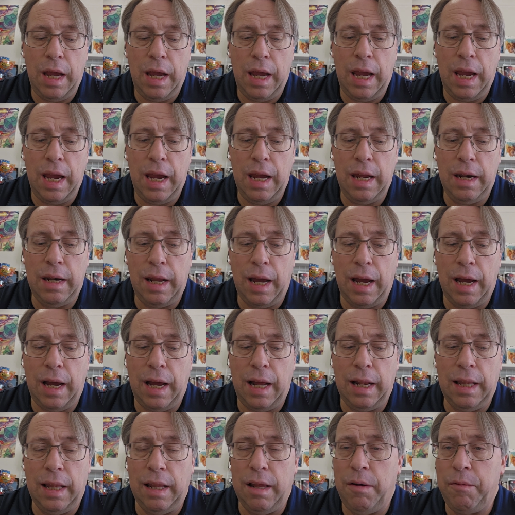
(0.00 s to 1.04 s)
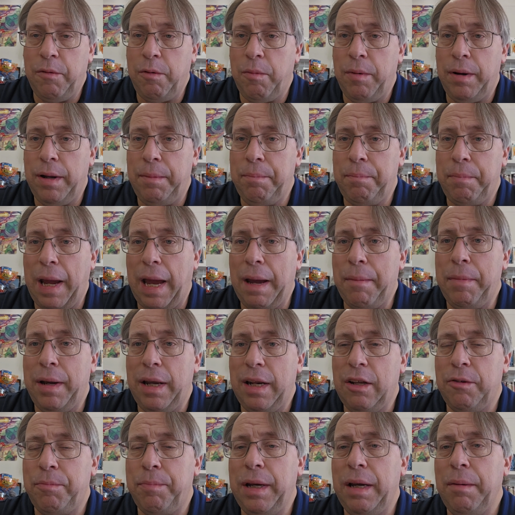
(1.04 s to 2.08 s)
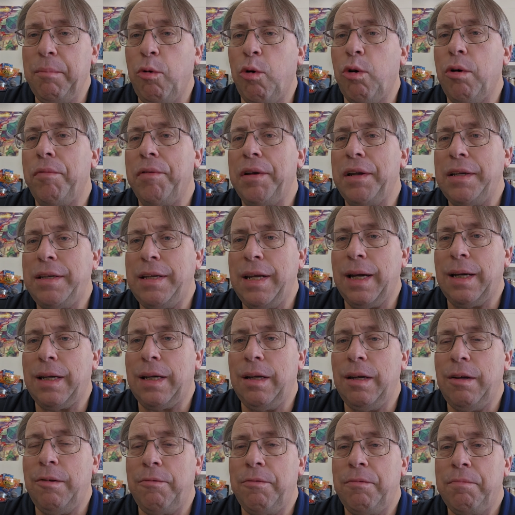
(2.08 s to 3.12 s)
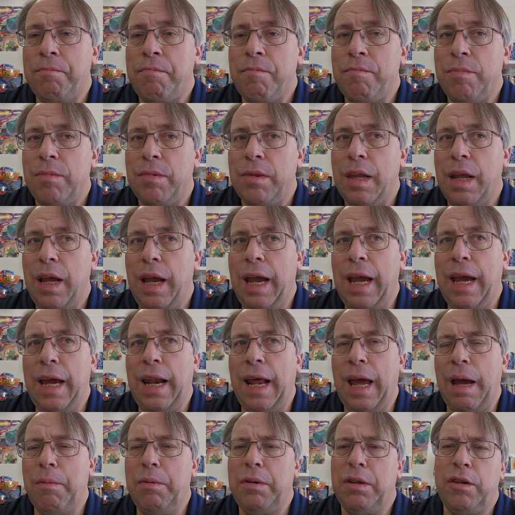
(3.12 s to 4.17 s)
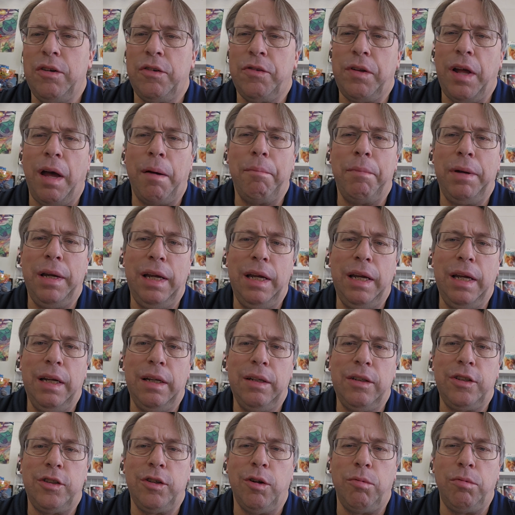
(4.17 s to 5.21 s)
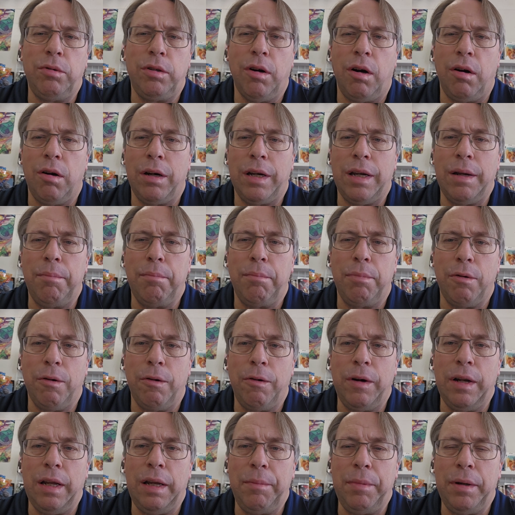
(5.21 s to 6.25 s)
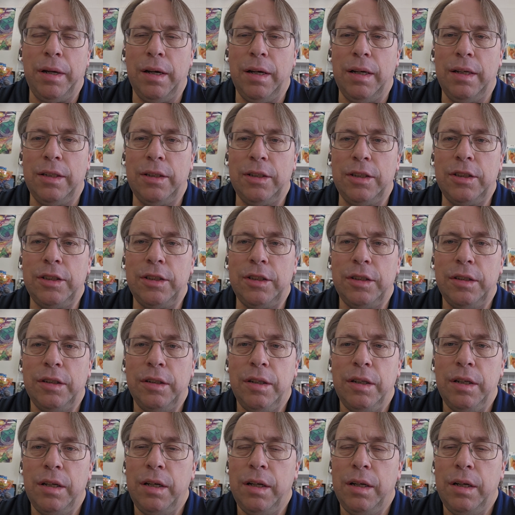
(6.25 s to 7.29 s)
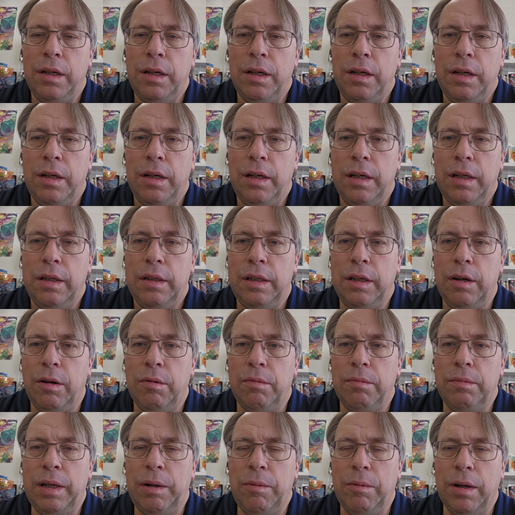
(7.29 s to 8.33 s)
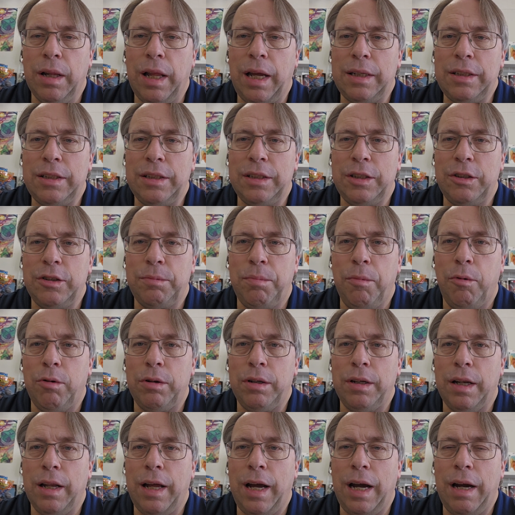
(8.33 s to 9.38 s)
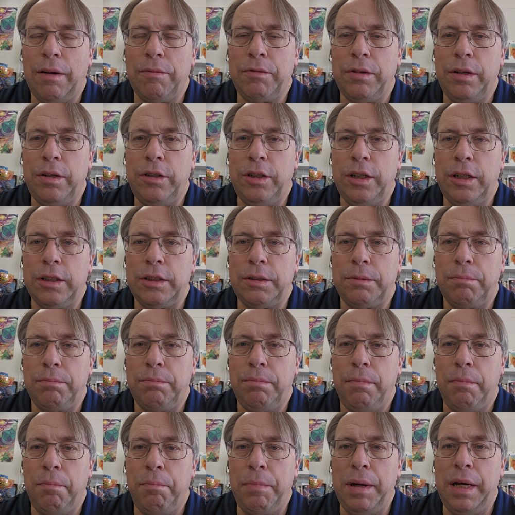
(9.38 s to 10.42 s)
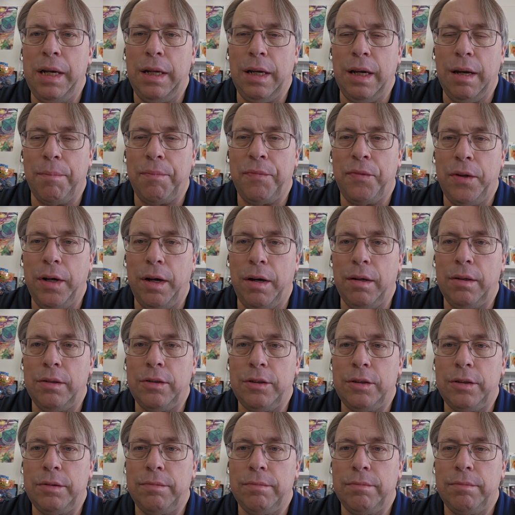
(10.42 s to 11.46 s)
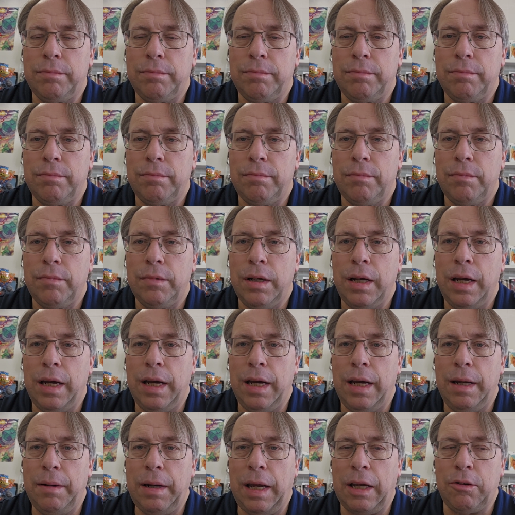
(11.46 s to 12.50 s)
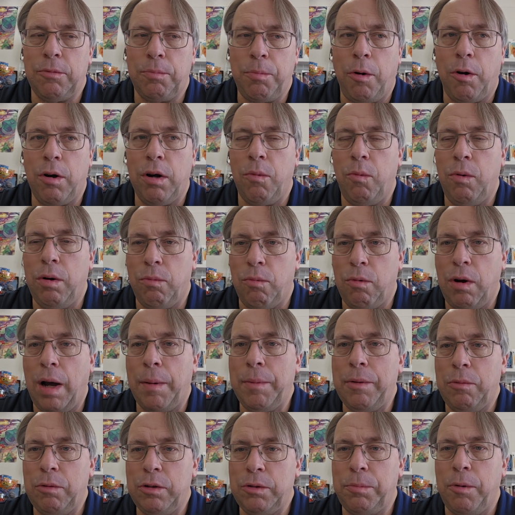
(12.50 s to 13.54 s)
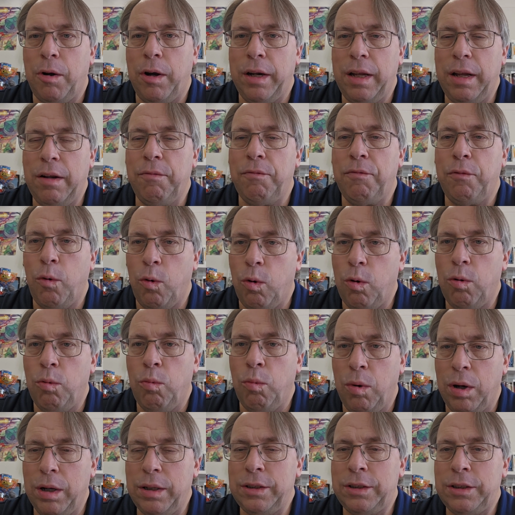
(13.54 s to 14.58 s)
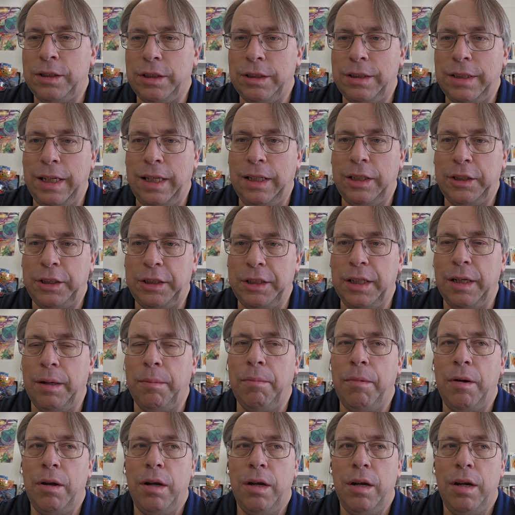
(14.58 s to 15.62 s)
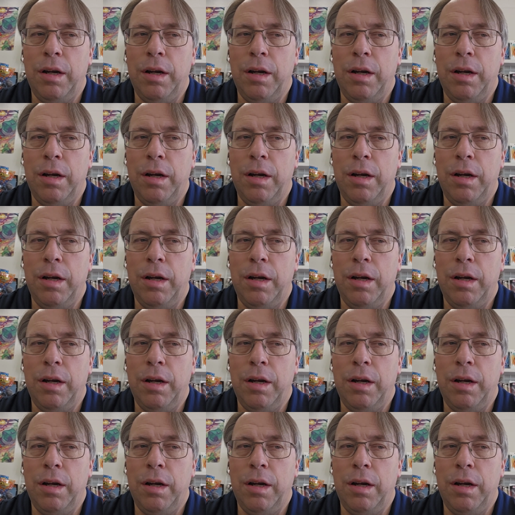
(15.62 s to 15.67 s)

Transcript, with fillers: and I love it when Batman is being more of a detective and having to stop being so dark and broody because, you know, he realizes there's more to life than just beating up thugs. And that's part of what Robin was brought in for was to teach him